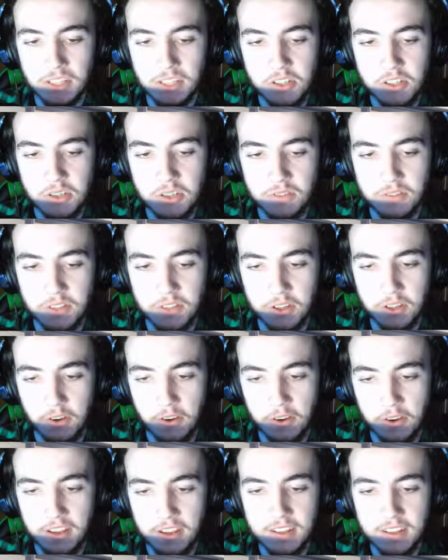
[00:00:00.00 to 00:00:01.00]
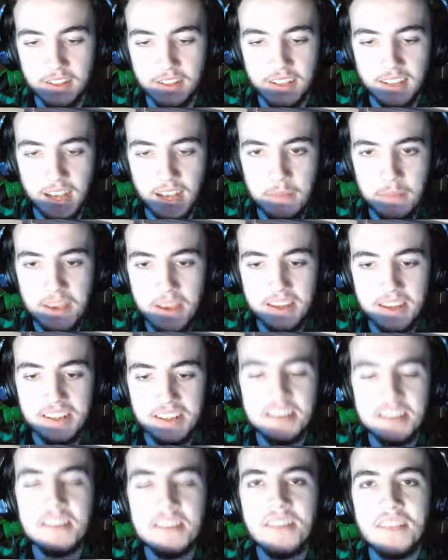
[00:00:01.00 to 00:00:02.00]
excuse for Sayori. I made
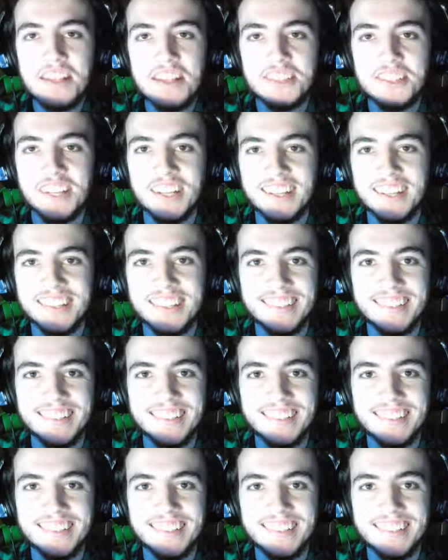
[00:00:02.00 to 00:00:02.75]
it an adventure.